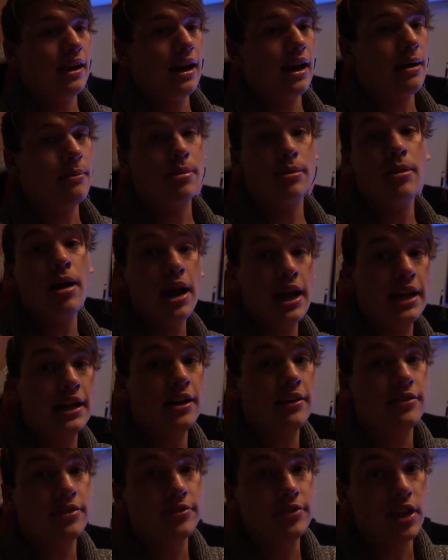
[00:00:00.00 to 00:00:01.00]
Um, but I'm not ending
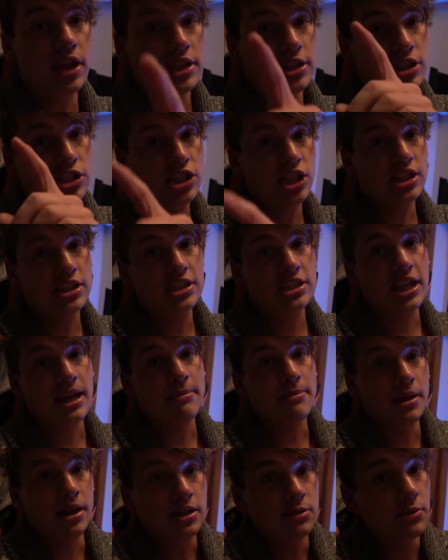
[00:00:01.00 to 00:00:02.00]
off the vlog just
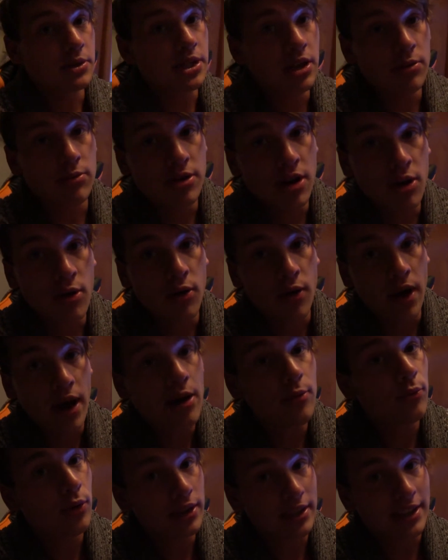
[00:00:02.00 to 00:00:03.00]
yet because we don't know
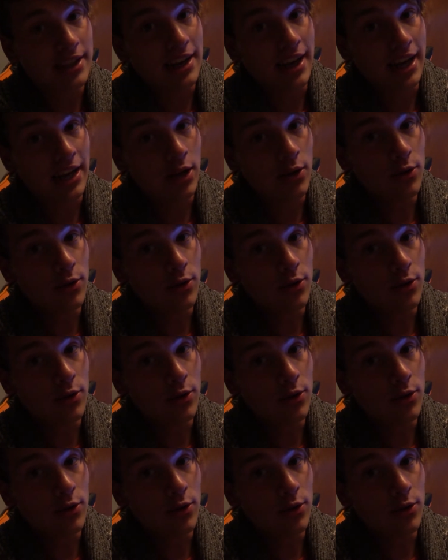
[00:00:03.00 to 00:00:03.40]
what the night